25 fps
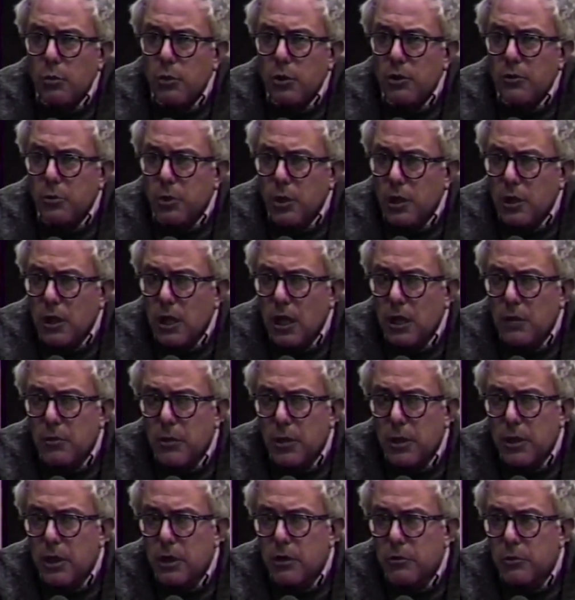We've put a lot of
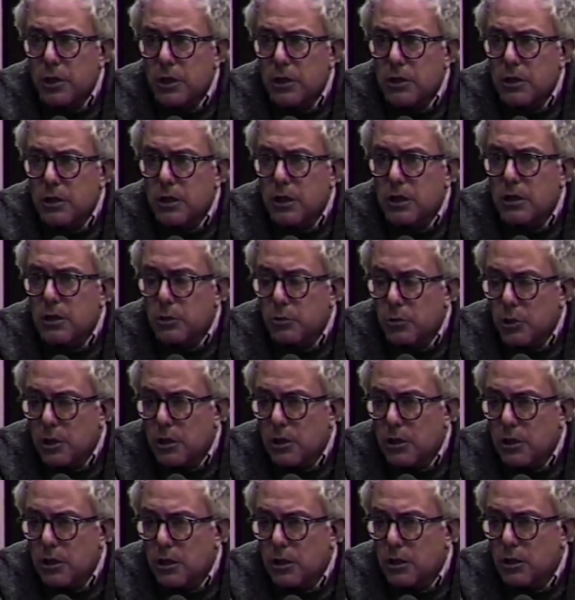money in recent years, and we'll
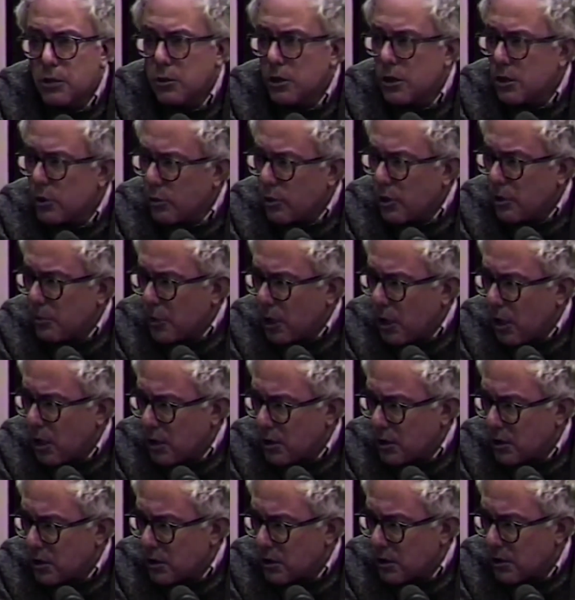continue into our
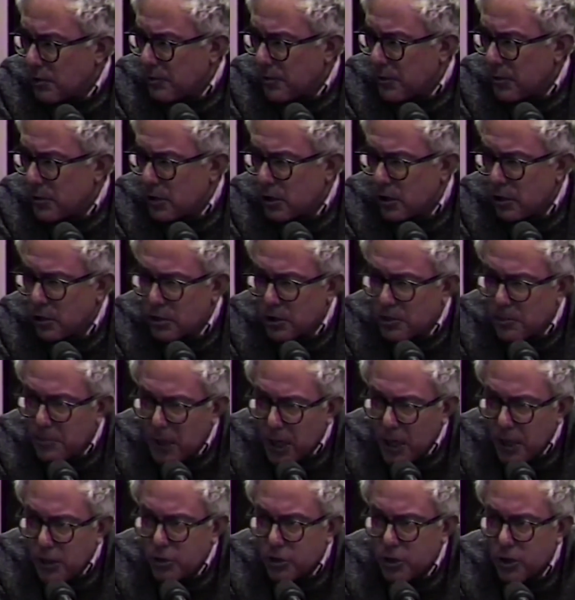park system. So those are
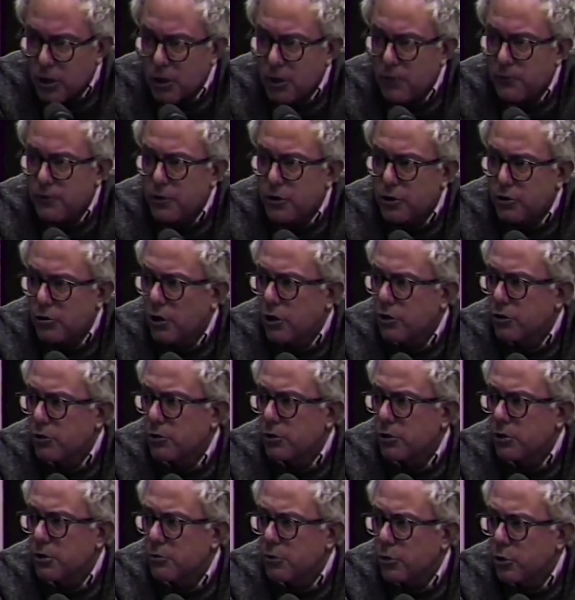major
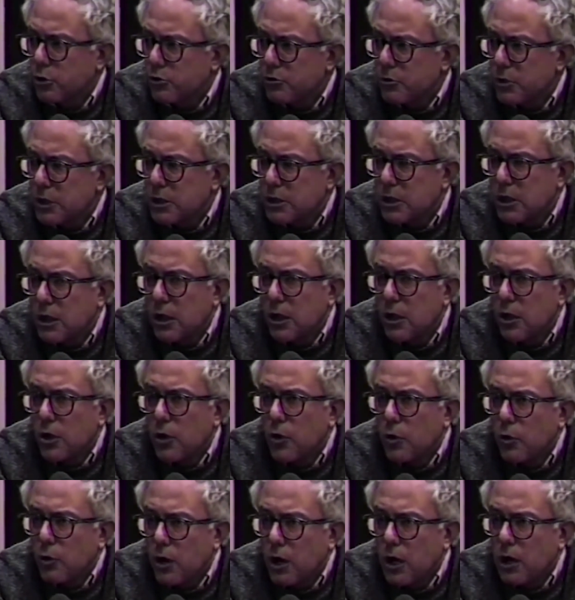infrastructural improvements
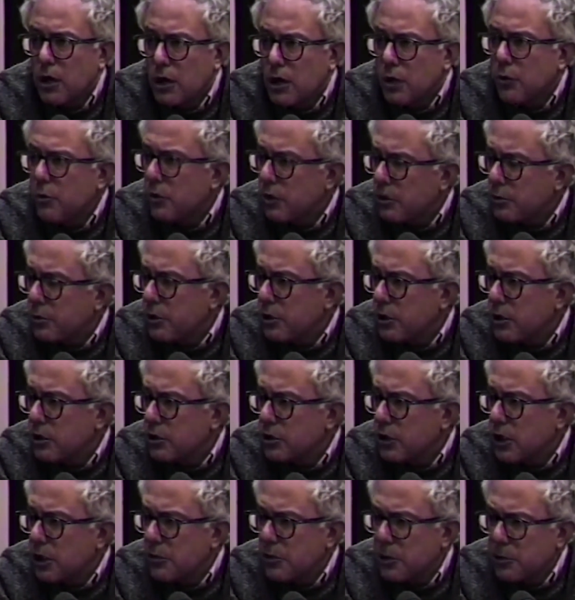where I think we're in pretty
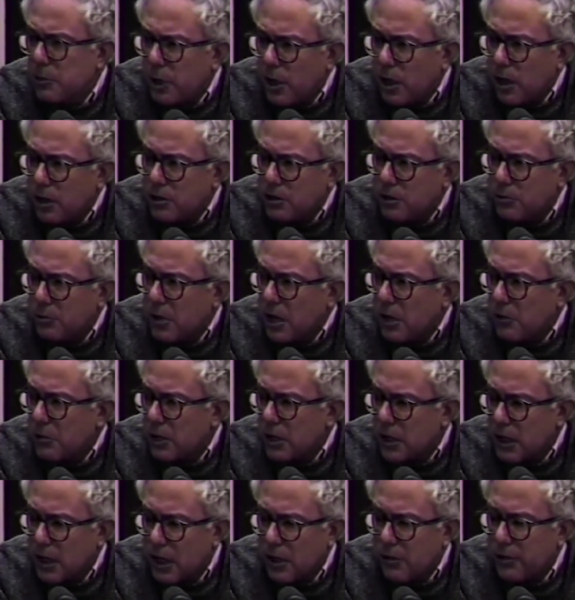good shape. The parks are
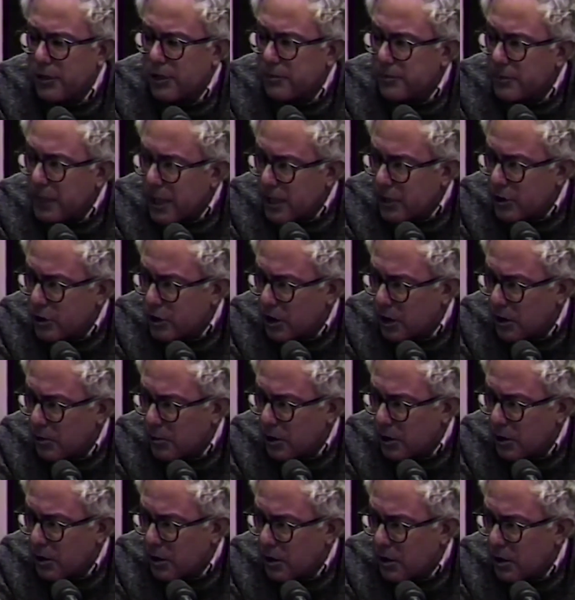probably now in better shape.
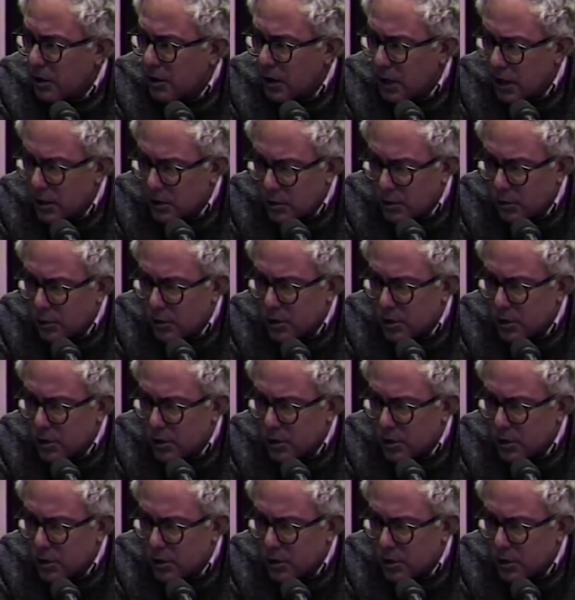Tennis